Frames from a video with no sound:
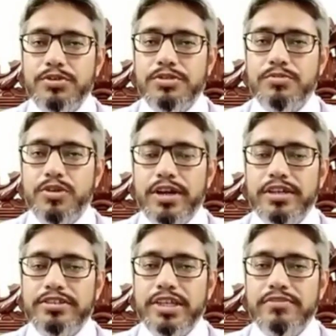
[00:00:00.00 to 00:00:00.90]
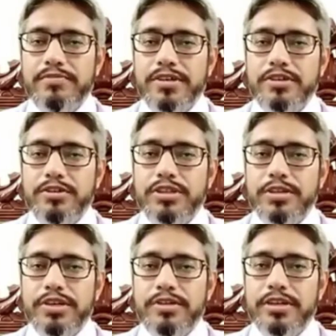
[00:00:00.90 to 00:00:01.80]
though the boy has never been
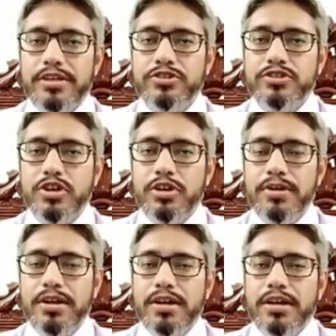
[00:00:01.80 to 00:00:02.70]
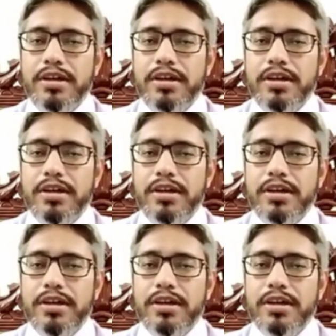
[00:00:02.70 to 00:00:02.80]
on a permanent job,